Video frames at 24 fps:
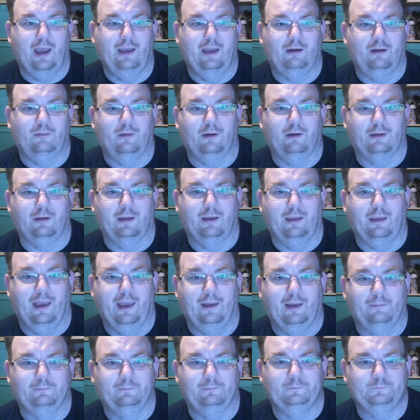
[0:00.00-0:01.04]
market cap.
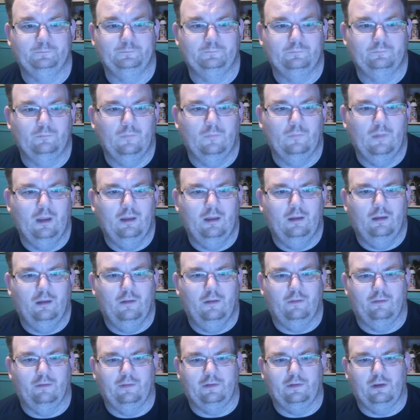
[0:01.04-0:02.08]

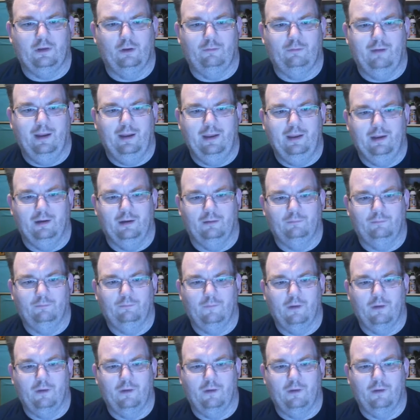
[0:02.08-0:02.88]
So let's go right here.